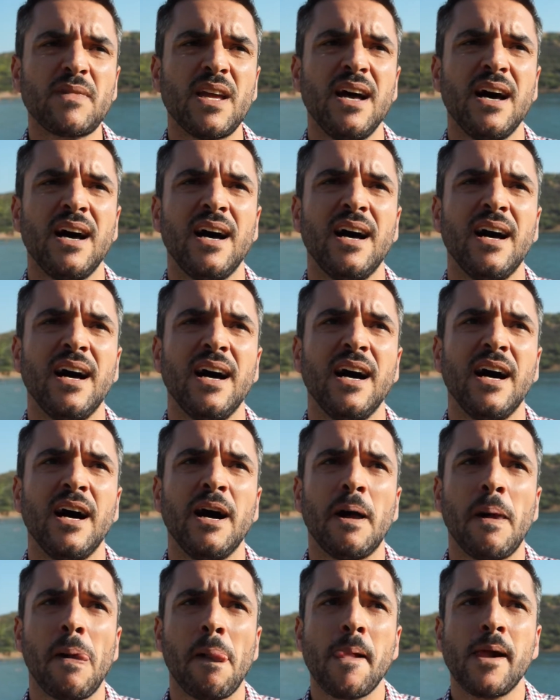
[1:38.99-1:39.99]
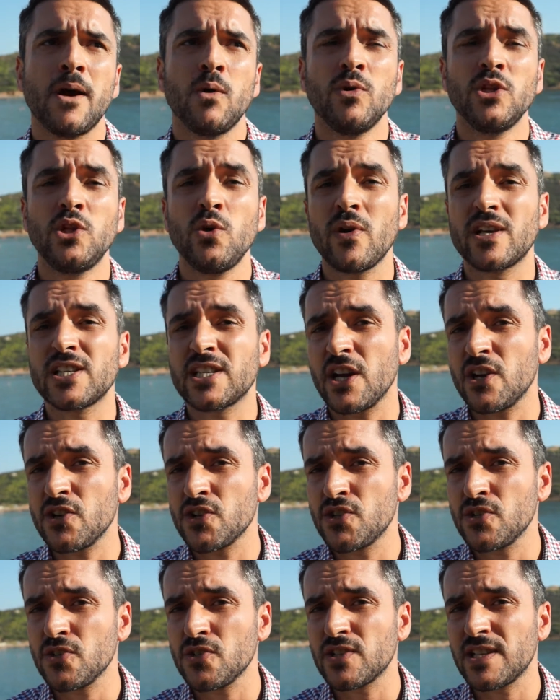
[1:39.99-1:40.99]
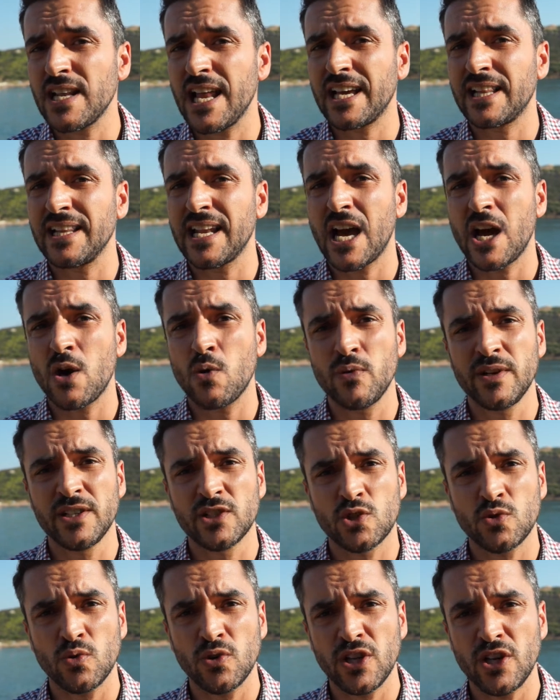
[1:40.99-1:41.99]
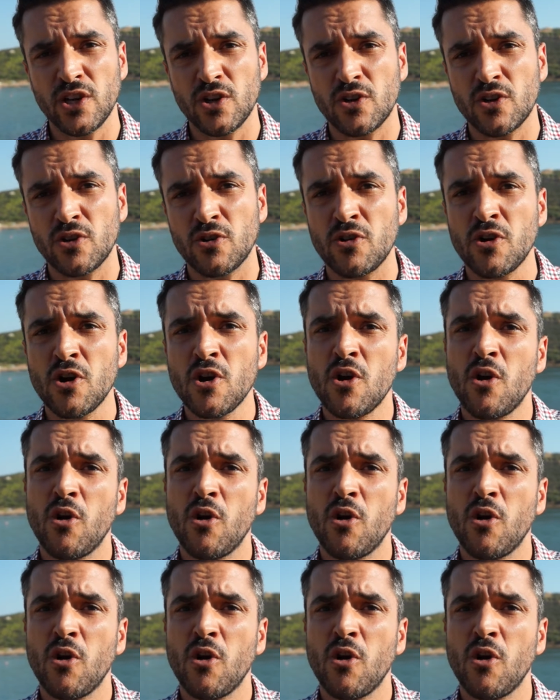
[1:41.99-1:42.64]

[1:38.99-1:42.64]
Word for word: Uh, we do excursions like now in Sounio